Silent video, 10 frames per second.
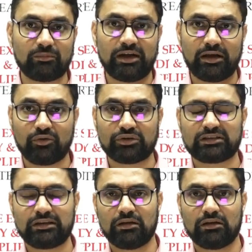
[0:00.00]
why I got
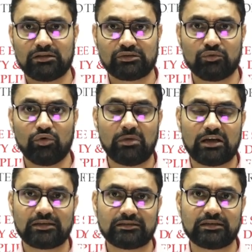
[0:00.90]
this low
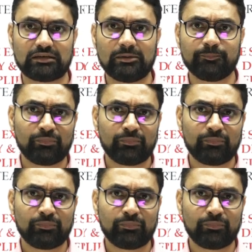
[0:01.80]
mark, etc.